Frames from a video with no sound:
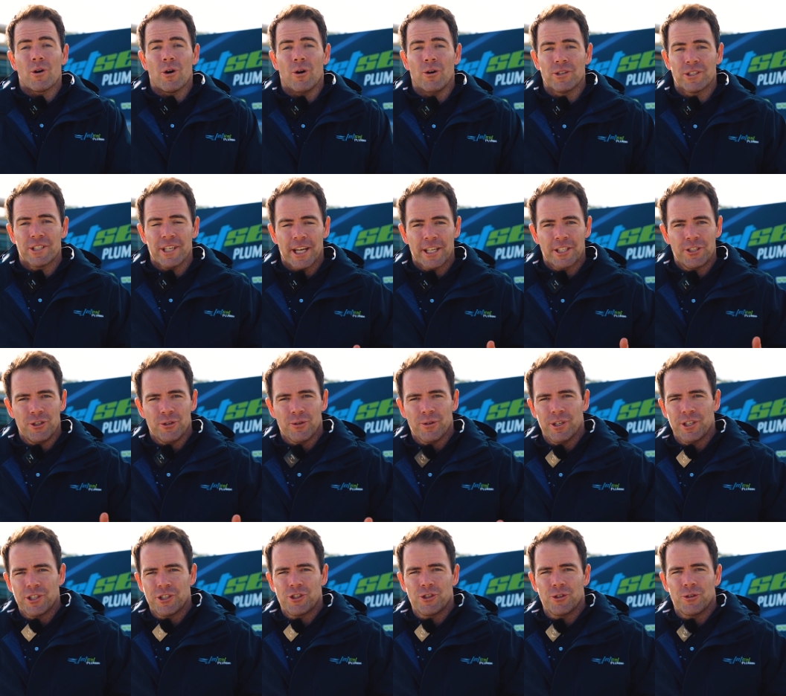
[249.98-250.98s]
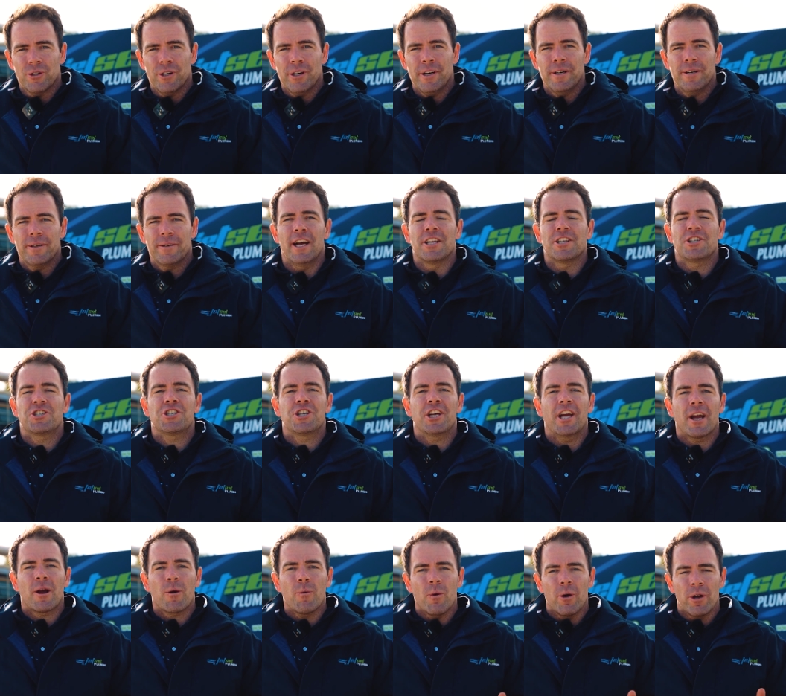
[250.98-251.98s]
contact your insurer and
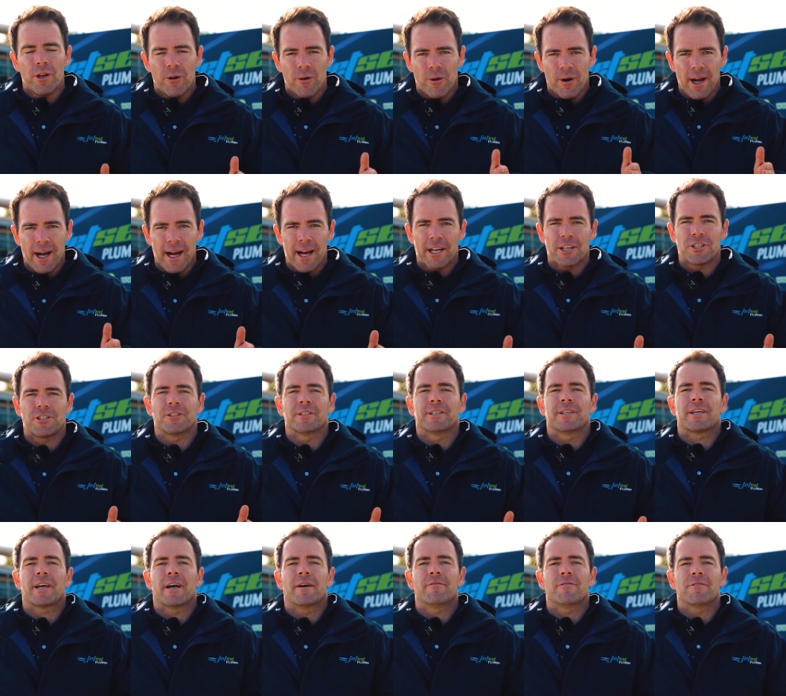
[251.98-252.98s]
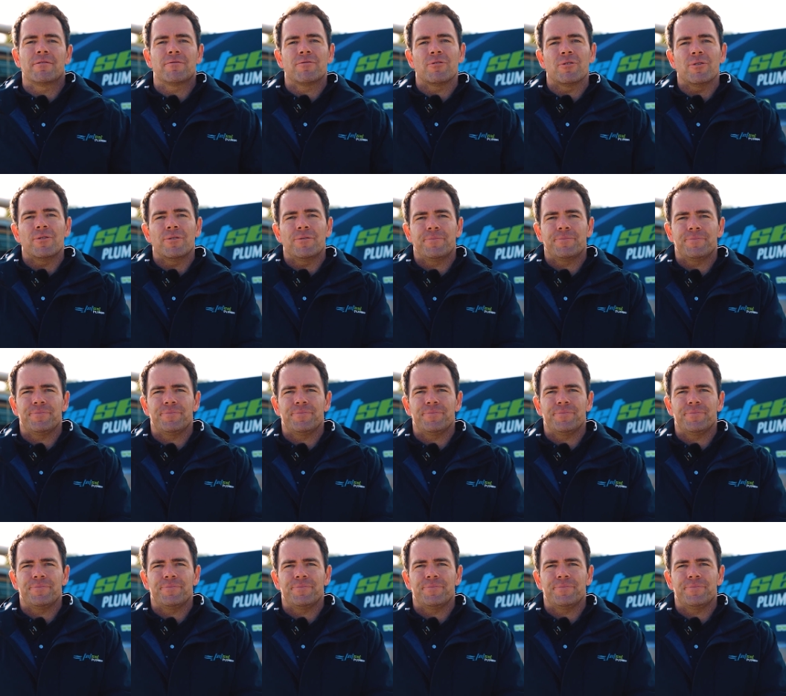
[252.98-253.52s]
check what you're actually covered for.